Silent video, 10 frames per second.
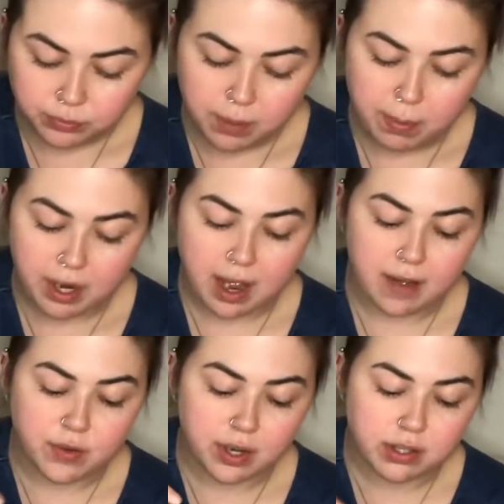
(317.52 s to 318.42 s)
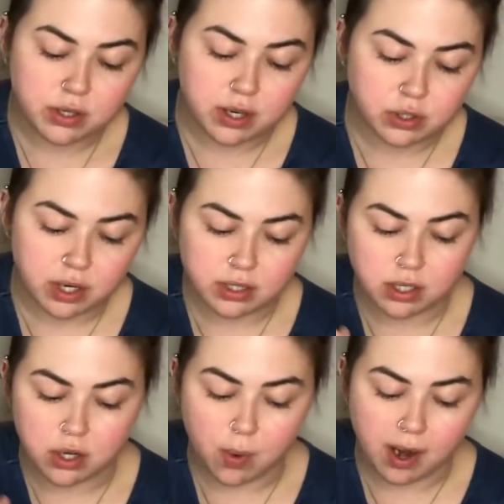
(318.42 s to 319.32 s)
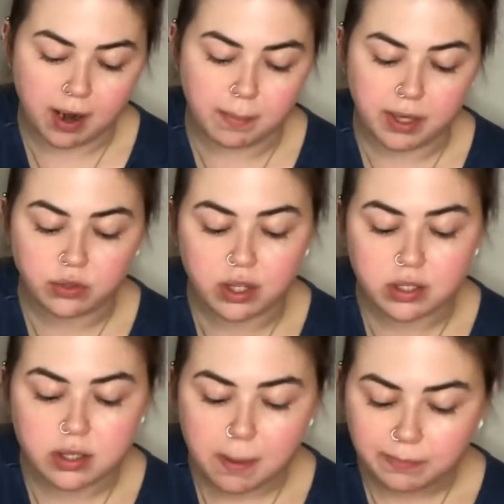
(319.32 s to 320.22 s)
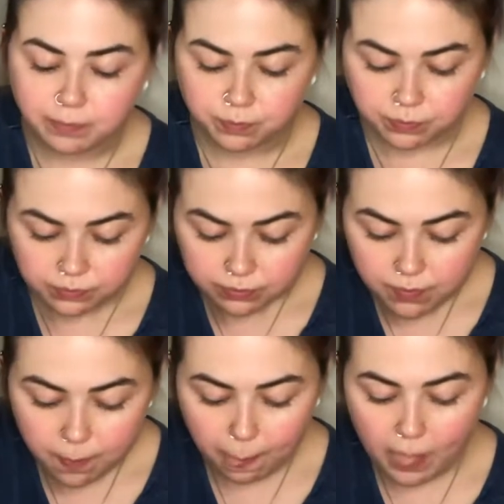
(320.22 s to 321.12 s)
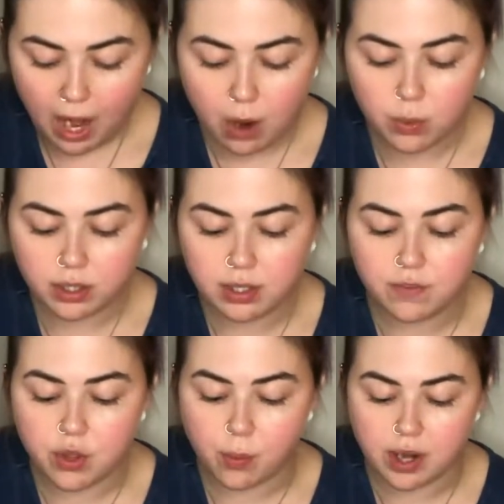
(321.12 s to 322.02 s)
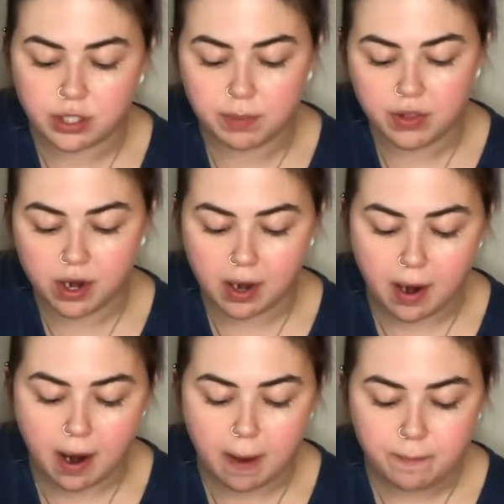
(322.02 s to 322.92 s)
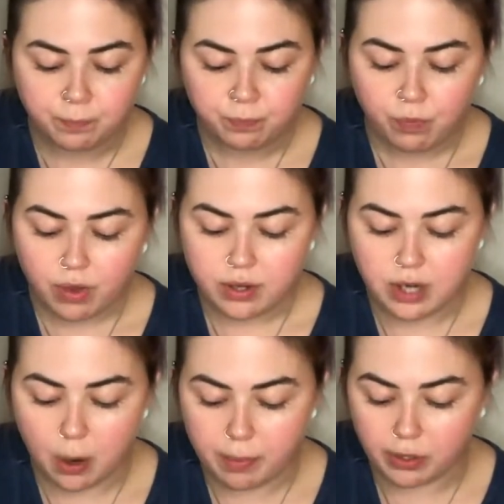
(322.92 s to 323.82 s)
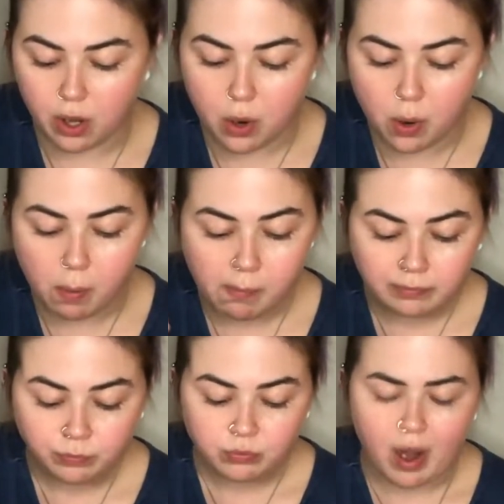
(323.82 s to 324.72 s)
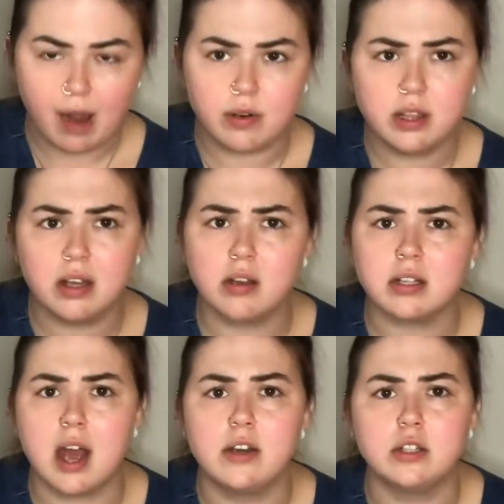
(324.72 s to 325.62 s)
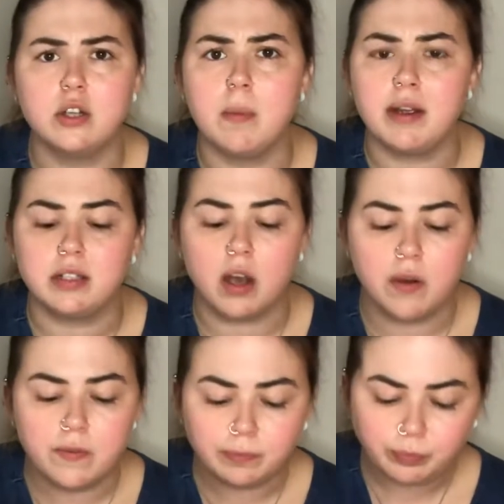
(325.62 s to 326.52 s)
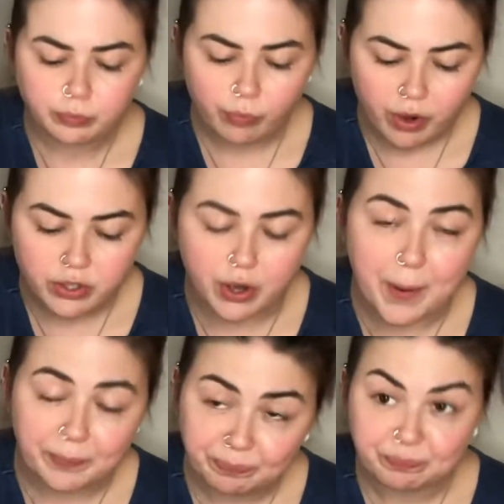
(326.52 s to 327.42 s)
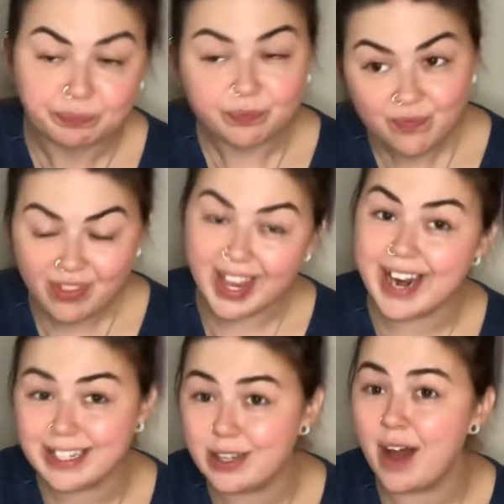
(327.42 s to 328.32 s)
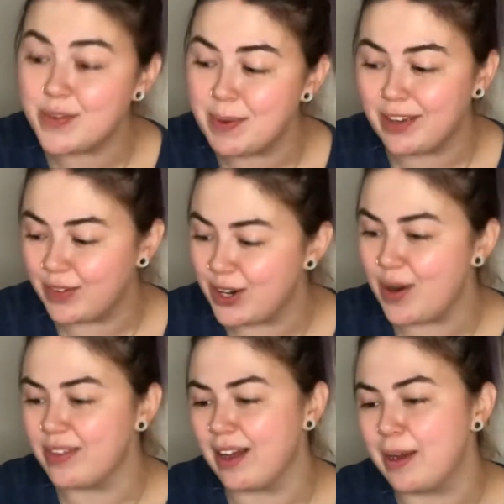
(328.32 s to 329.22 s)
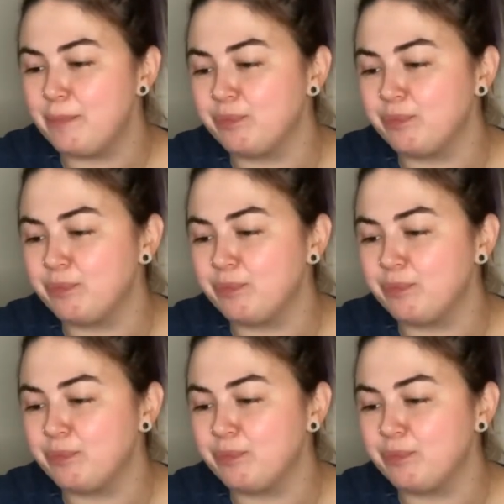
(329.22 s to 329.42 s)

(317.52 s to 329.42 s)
But yeah, if you guys are interested in knowing how to make this, I will leave the recipe that I got down below. Everything else I just do myself. So I guess I'll have to make a video on that.